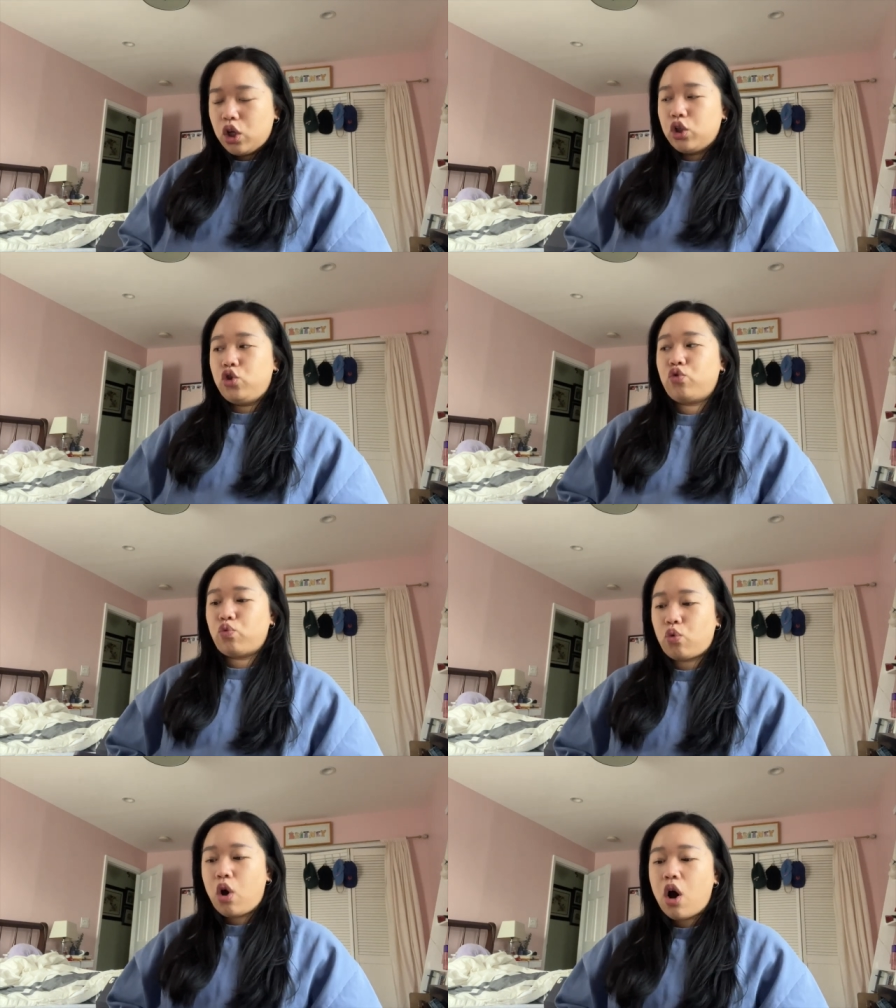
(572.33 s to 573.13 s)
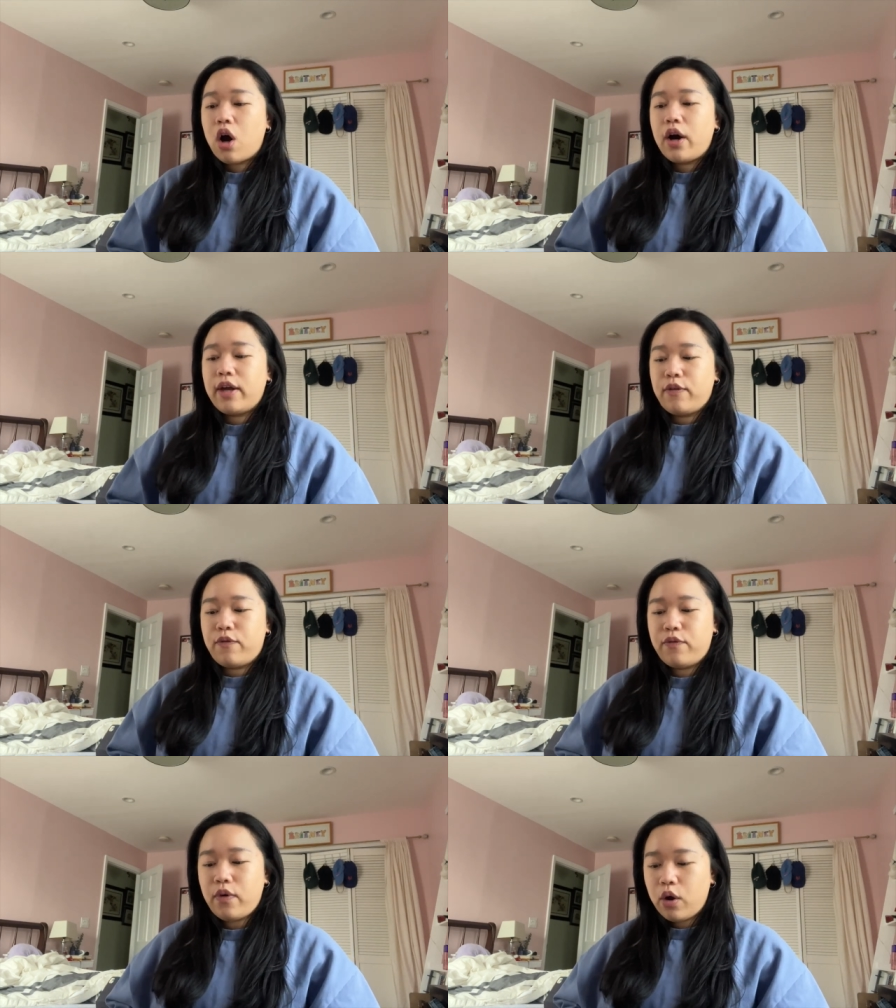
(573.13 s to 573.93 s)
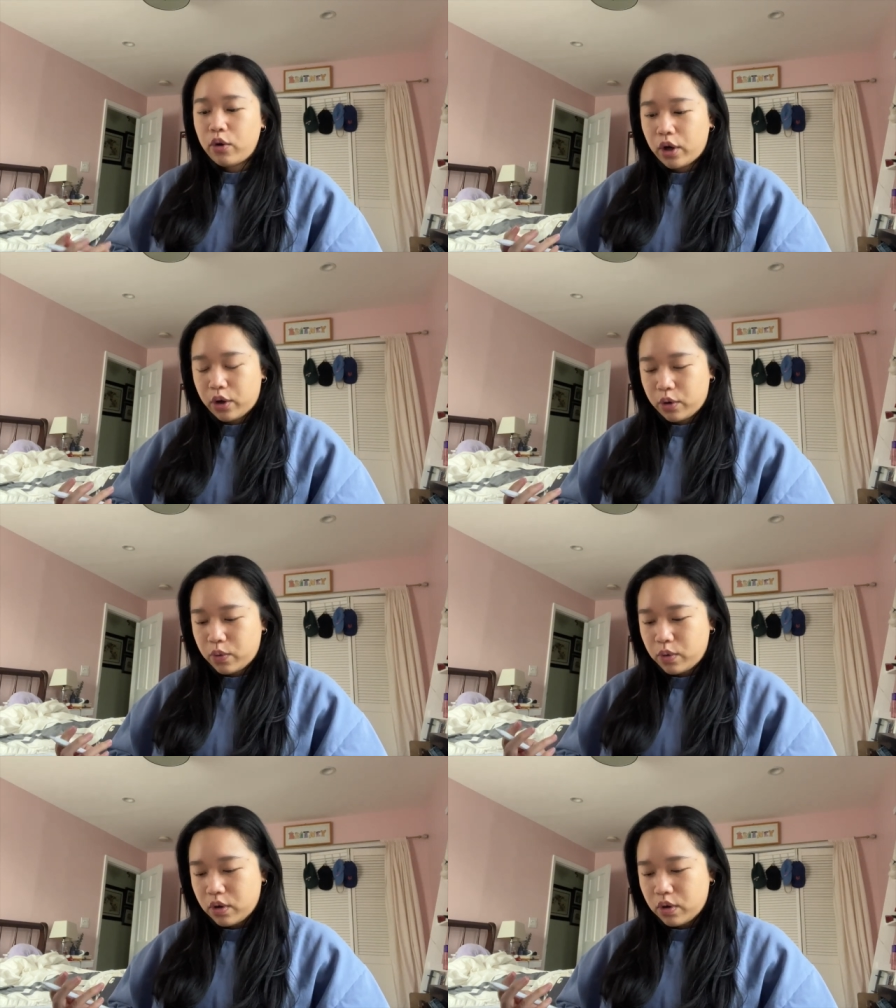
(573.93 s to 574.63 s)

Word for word: draw a photo